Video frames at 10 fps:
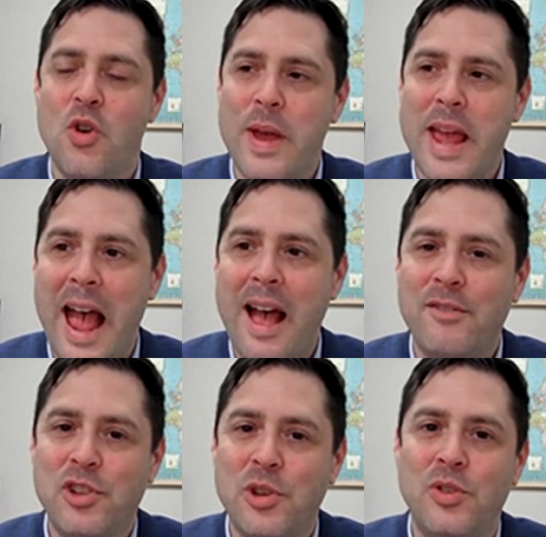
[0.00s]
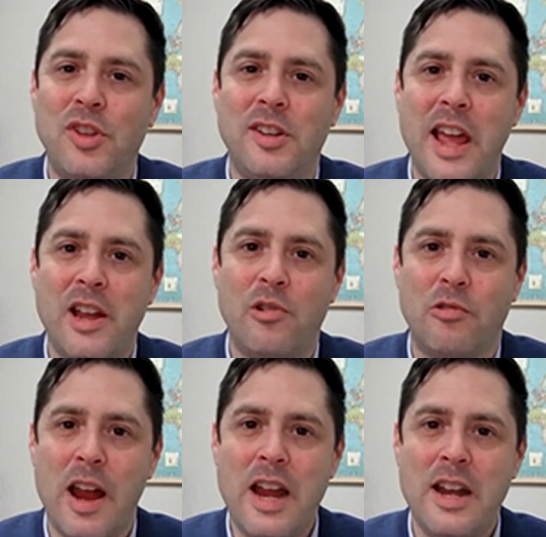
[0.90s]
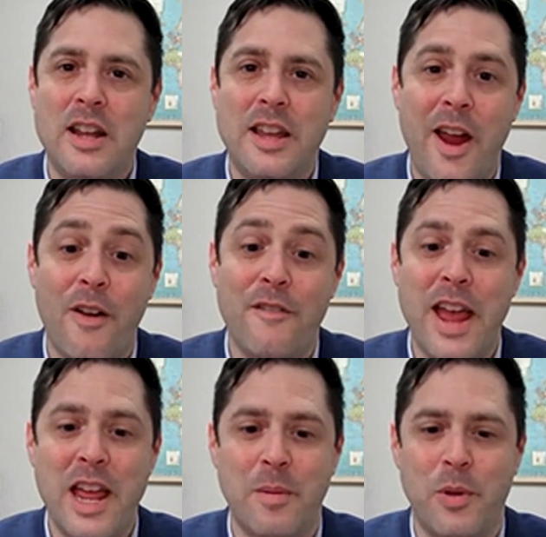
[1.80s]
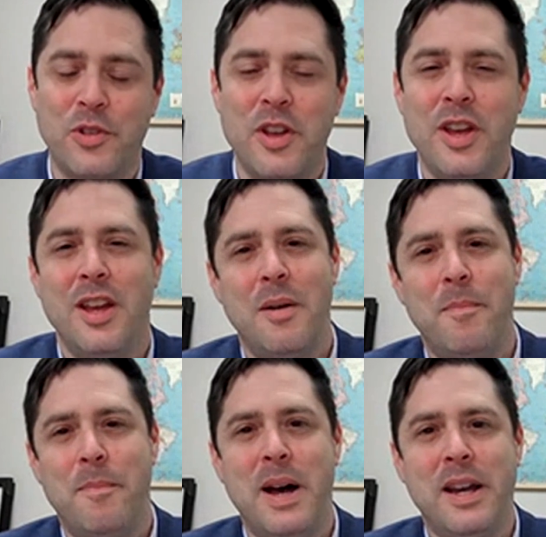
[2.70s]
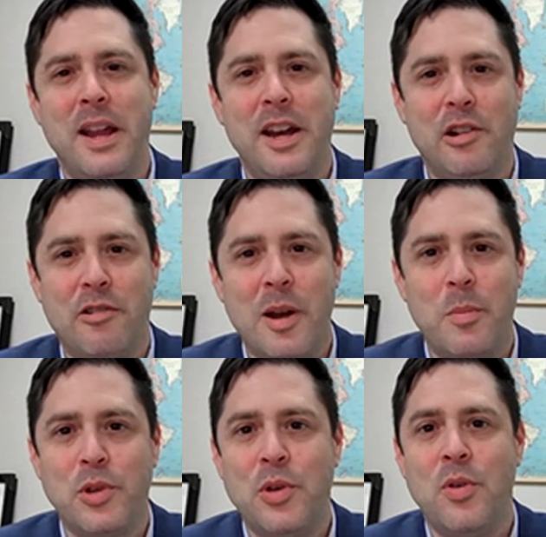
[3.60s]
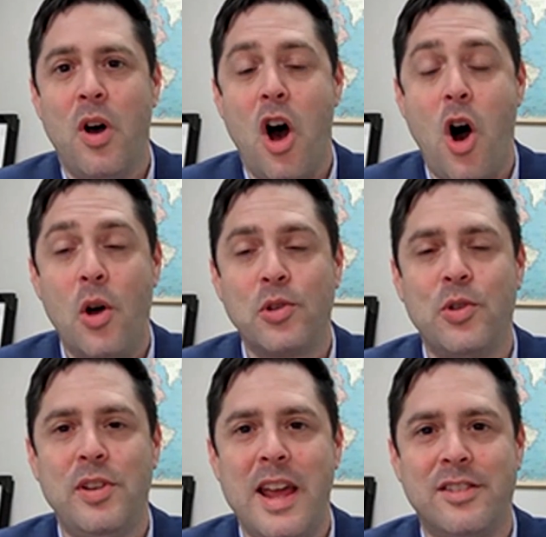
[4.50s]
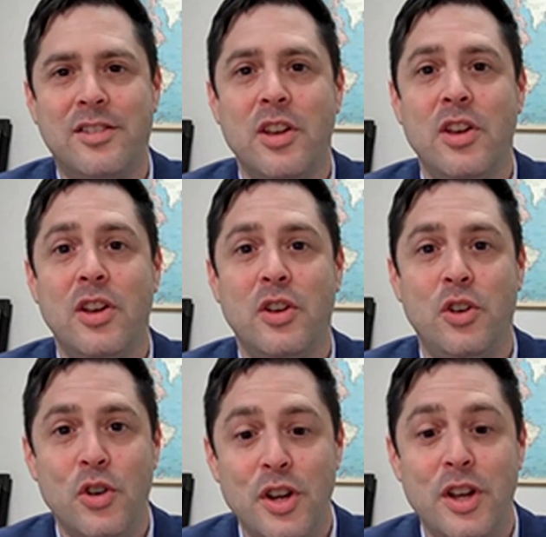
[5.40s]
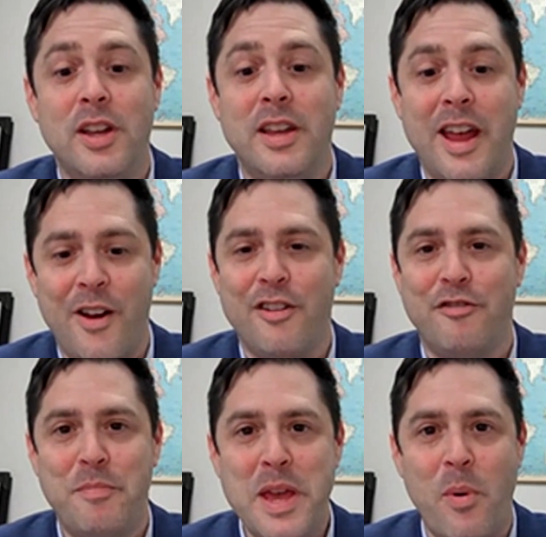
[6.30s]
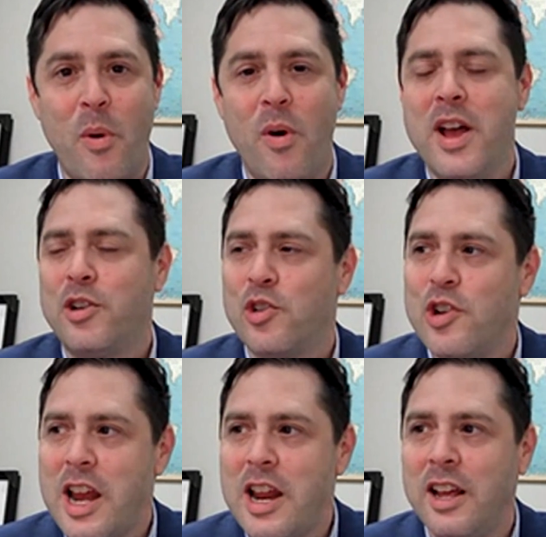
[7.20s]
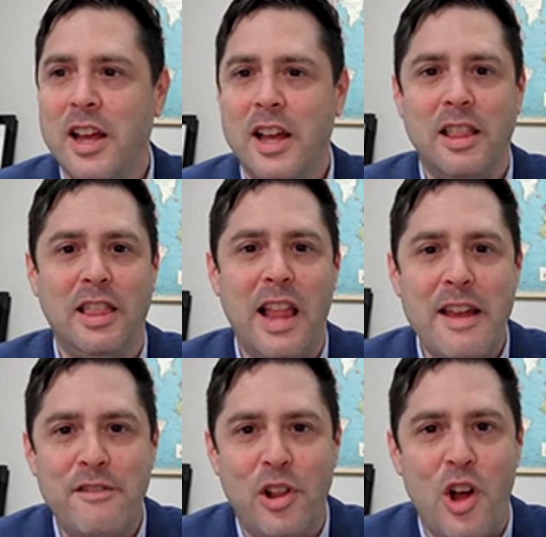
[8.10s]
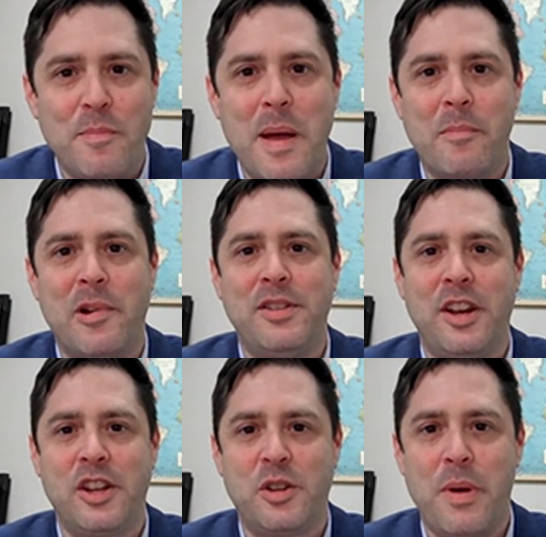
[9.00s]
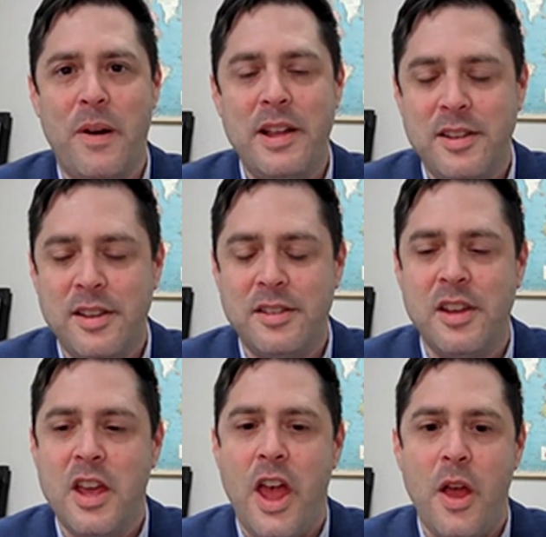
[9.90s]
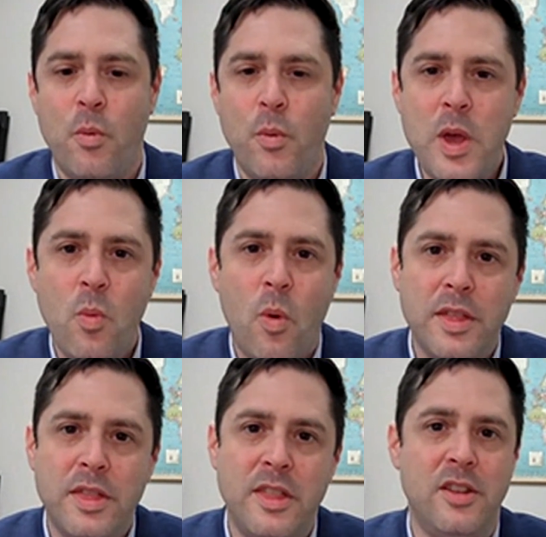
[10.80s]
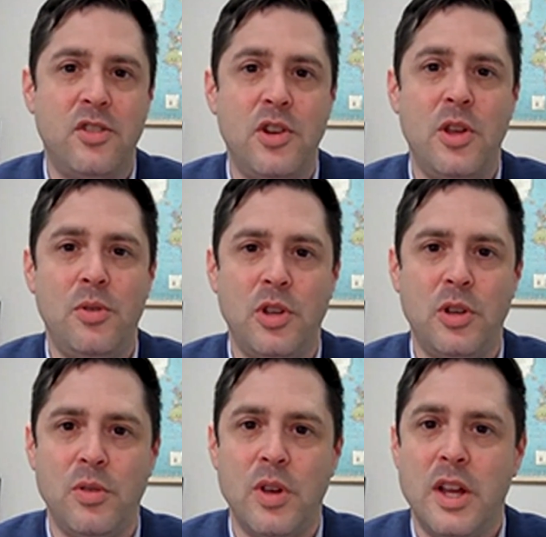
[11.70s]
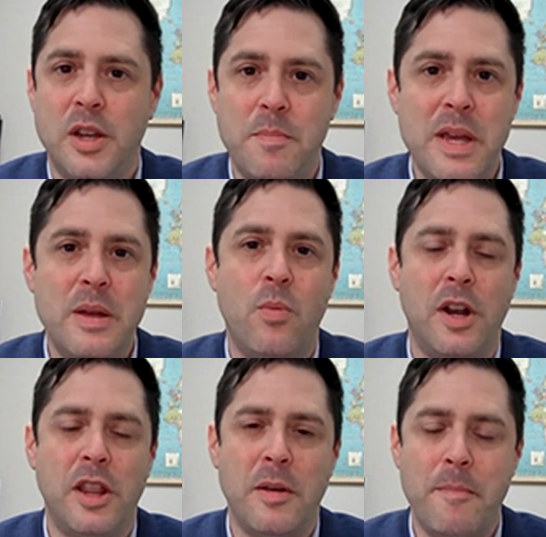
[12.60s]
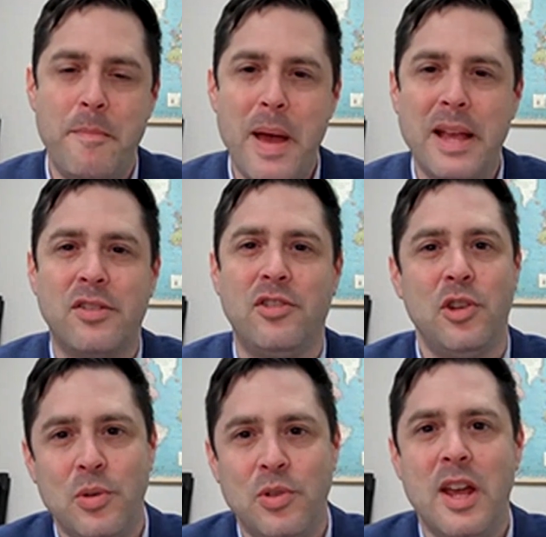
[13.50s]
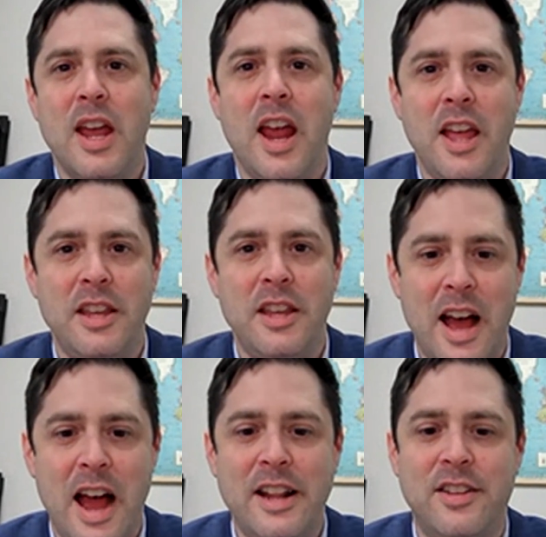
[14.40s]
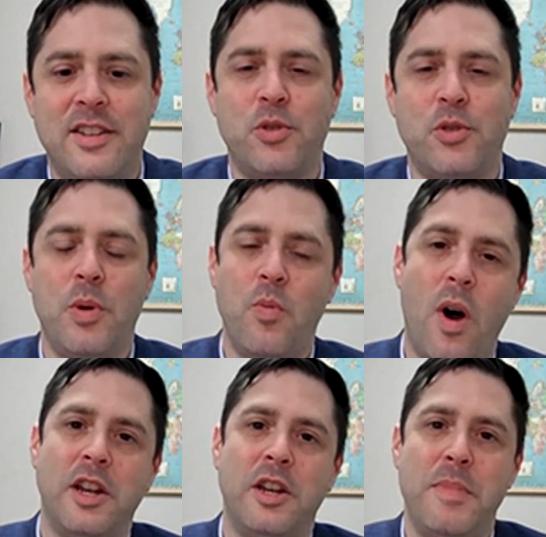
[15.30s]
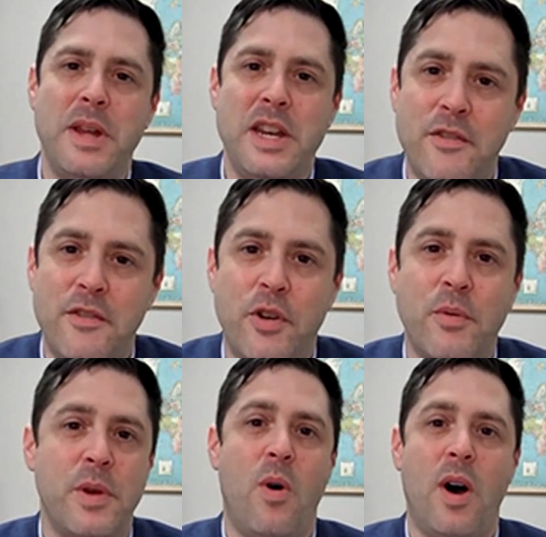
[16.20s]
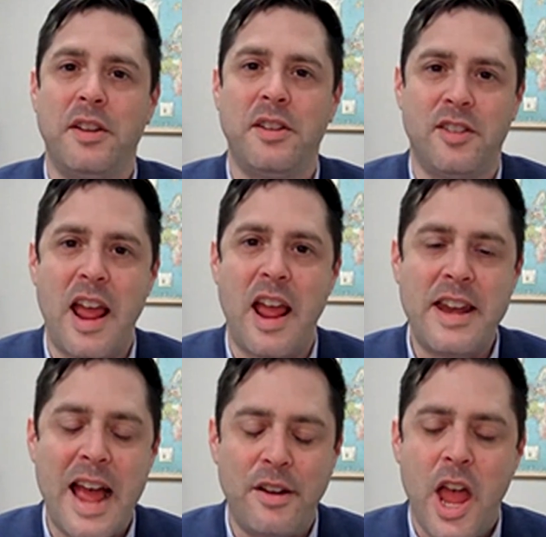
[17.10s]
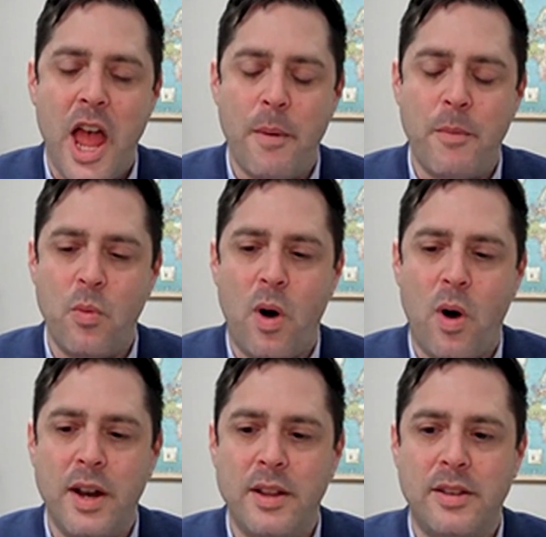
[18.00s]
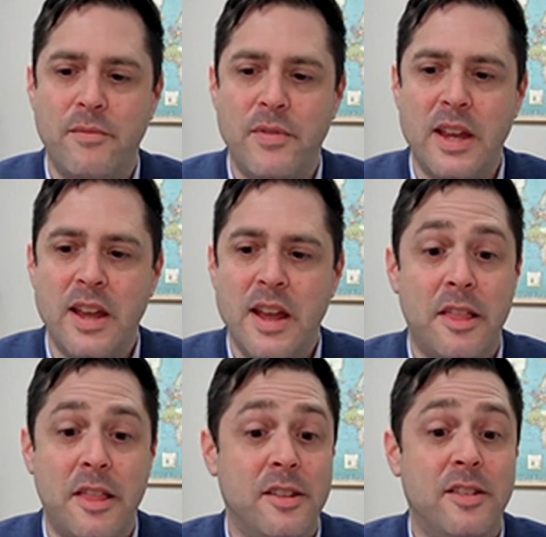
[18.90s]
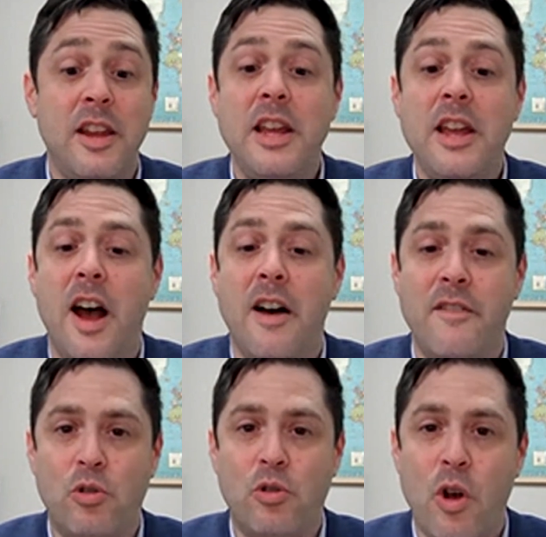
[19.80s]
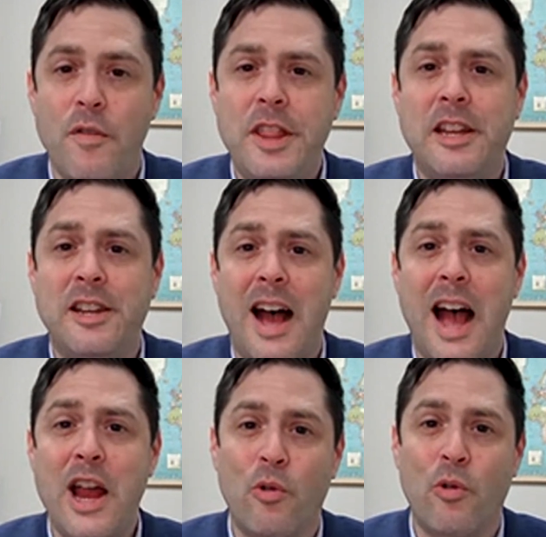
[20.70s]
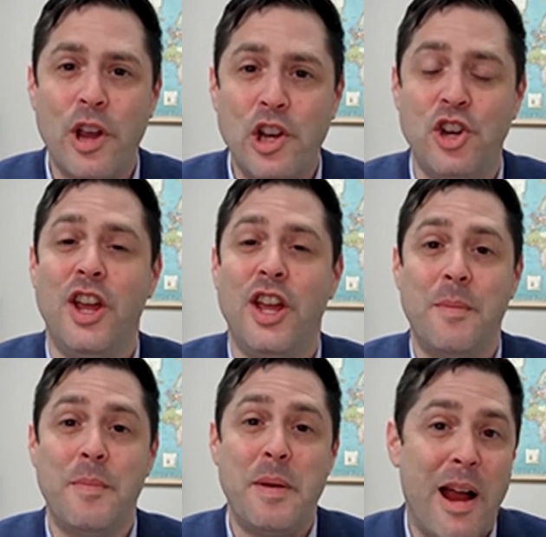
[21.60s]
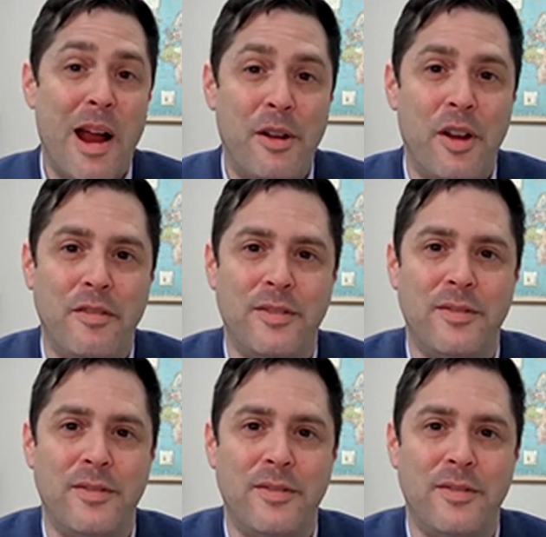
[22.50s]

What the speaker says: We have zoos to take great care of animals, but an incredible zoo also takes good care of people, creating lifelong memories and experiences. And we want this new zoo to be one of the best zoos in the United States. We want it to be different. We want it to stand out. And we want it something that the city of Elk Grove and the entire region can be proud of.